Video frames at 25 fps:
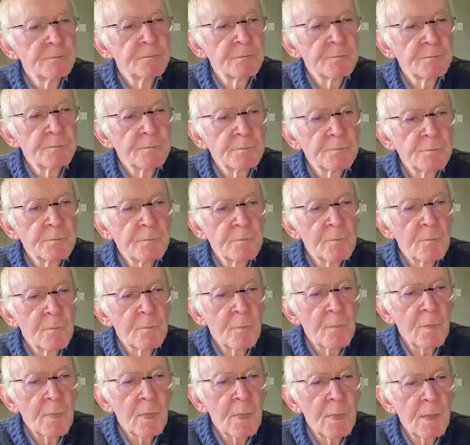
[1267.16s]
Yeah.
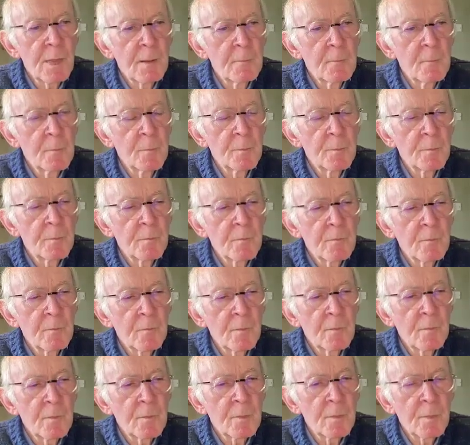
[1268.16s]
What
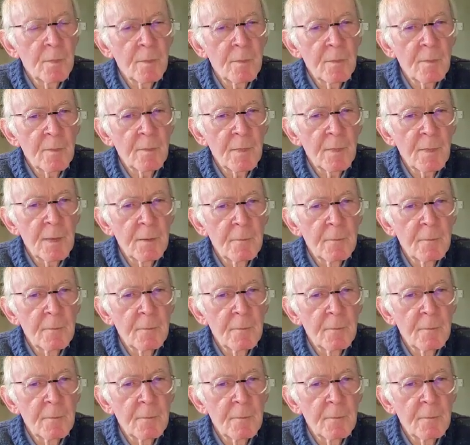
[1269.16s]
she's saying,